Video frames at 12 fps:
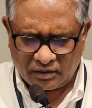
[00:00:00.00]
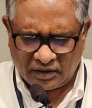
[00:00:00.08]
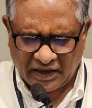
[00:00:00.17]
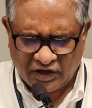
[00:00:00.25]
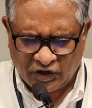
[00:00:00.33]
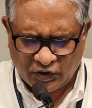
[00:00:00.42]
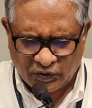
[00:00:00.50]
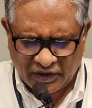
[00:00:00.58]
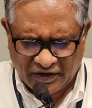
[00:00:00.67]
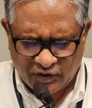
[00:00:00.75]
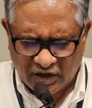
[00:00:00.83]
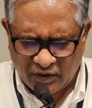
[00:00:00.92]
Thank you
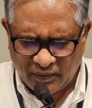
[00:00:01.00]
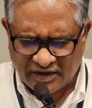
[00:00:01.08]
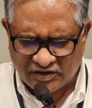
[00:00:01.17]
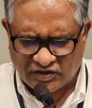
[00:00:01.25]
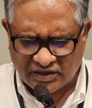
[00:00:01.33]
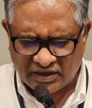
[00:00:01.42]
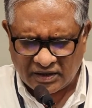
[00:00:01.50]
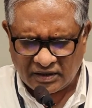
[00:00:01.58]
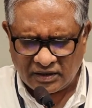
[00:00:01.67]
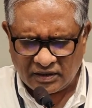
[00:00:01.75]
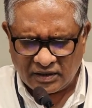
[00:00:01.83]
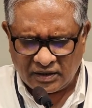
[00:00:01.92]
that you've given us
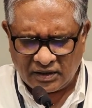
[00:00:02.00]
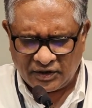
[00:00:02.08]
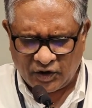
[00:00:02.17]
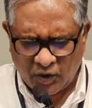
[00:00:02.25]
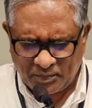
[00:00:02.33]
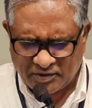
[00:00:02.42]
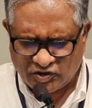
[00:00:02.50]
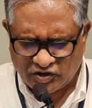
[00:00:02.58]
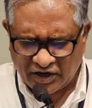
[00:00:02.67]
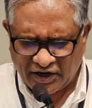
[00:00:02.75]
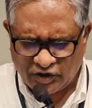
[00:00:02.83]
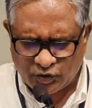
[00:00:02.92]
an
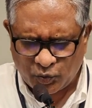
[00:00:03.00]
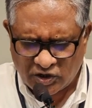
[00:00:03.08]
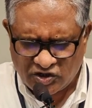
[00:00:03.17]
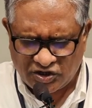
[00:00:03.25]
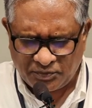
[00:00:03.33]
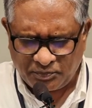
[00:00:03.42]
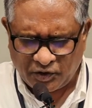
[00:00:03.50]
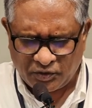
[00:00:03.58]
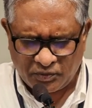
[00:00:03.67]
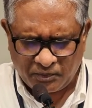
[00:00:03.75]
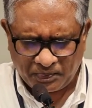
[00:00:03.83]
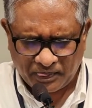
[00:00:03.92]
opportunity to worship
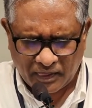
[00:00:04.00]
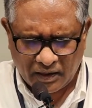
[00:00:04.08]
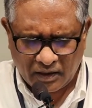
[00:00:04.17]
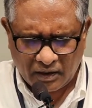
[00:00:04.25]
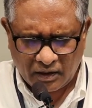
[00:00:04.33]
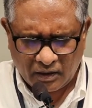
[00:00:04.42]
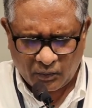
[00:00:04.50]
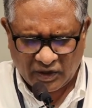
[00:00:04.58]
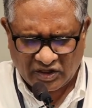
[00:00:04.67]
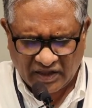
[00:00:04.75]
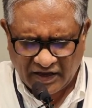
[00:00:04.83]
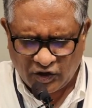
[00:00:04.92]
you. We
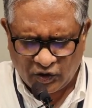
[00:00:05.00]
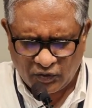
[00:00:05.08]
thank